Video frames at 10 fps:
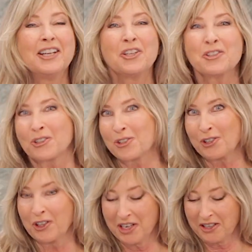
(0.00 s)
onions are
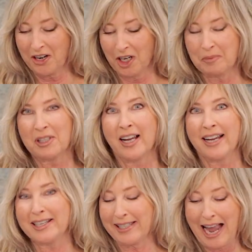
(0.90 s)
starting to
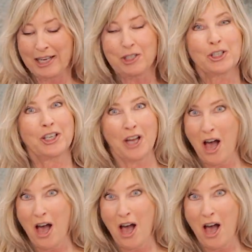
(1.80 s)
caramelize. I took it